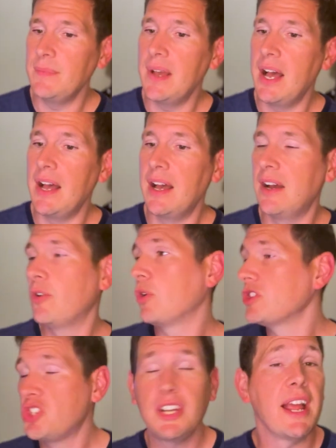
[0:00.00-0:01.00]
uh,
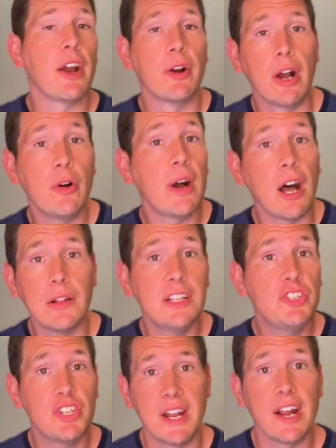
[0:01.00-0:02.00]
or Gennaro, Holly
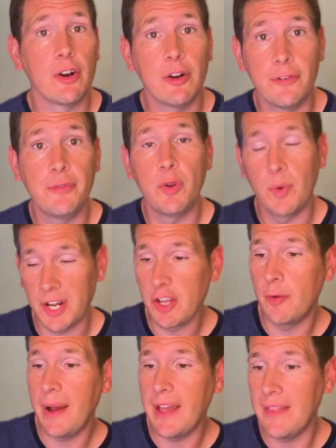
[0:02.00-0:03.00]
Gennaro, if we want to
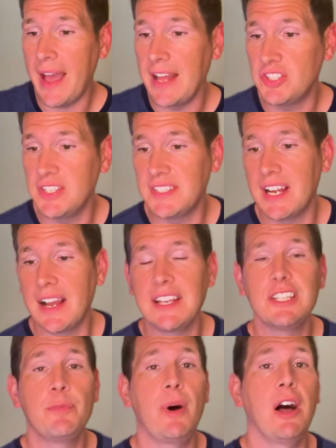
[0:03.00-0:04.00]
go by that. She's
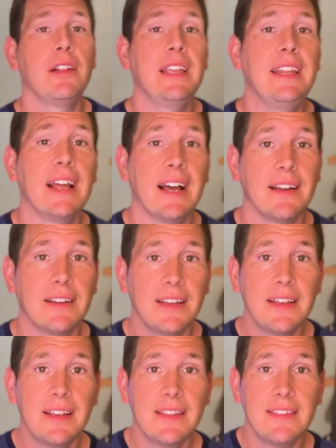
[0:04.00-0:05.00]
talking to Paulina,
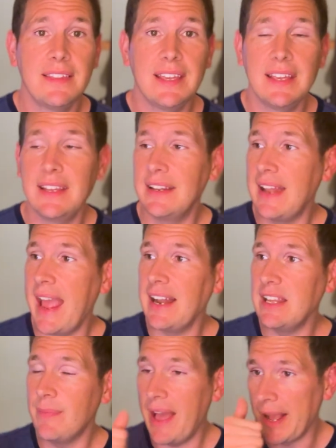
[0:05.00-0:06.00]
the
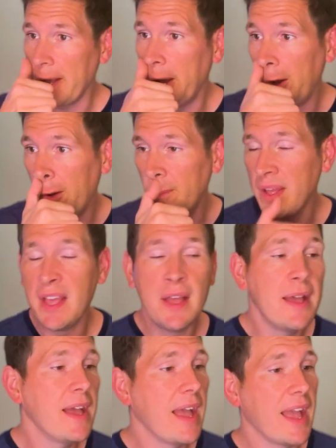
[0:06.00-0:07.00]
nanny back home,
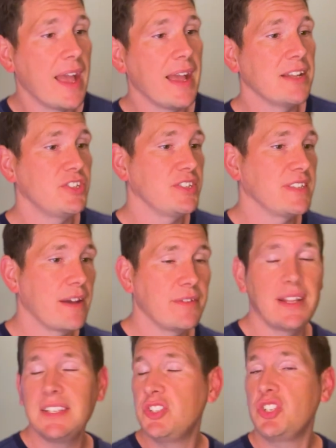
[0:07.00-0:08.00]
and she's having
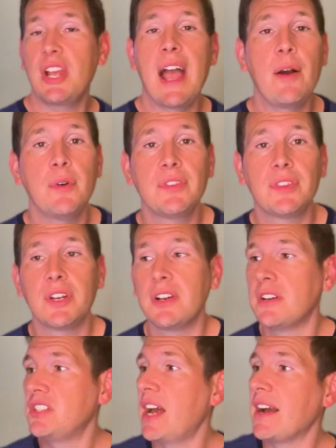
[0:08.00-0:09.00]
a nice chat with
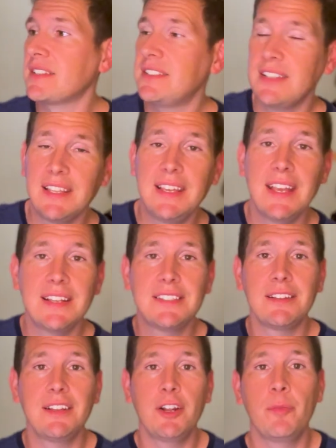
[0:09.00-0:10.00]
her, talks to the kids
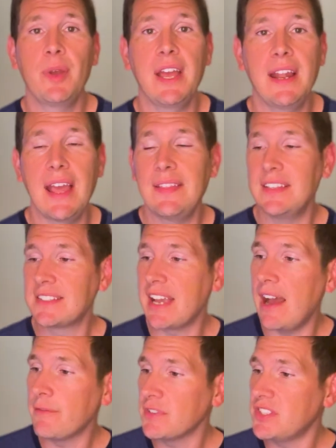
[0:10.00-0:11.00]
a little bit, and this
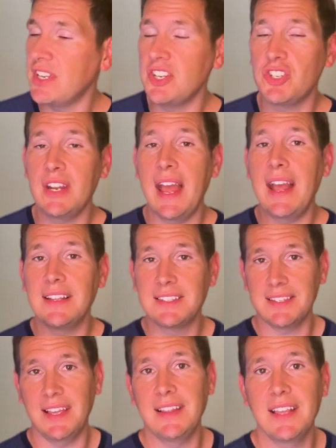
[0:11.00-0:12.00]
conversation
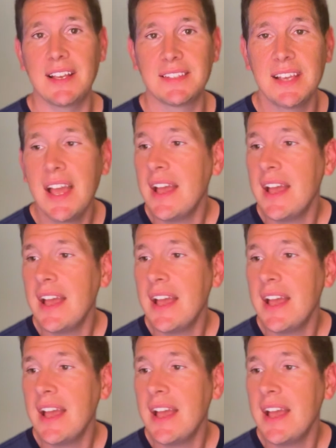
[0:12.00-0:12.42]
ends like this.